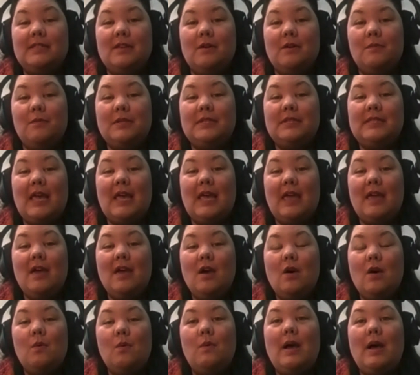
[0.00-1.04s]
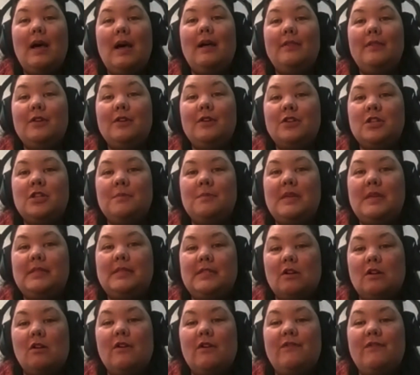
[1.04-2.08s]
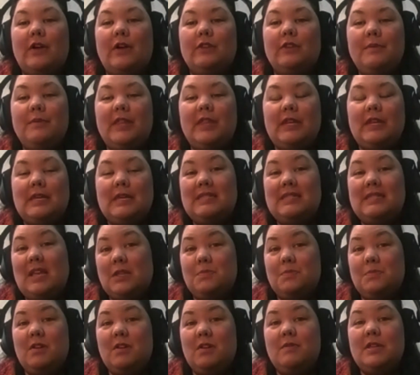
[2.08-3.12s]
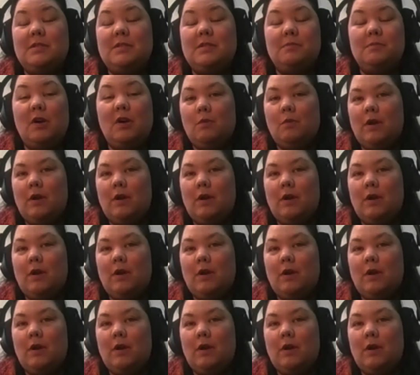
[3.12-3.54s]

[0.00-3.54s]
So we'll say, well, there should be 0 vulnerabilities. Sounds pretty reasonable.